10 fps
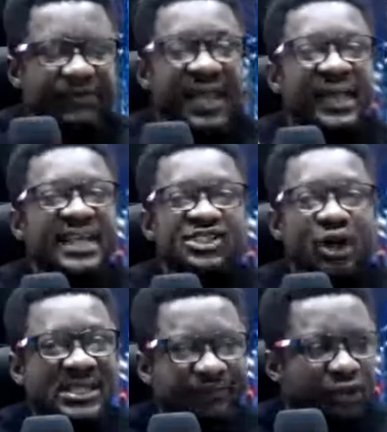is not
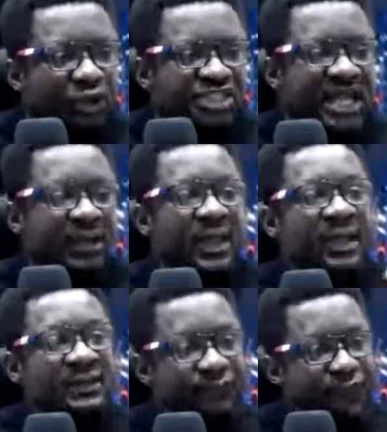even your child. The
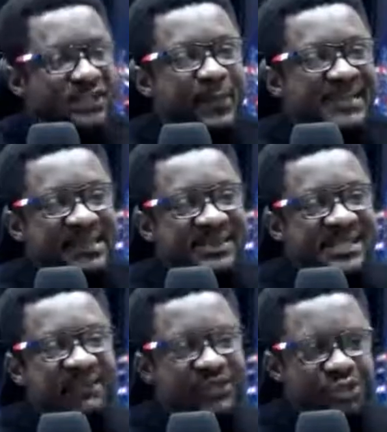first person to save
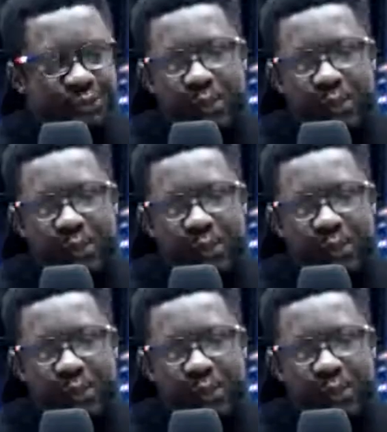is you.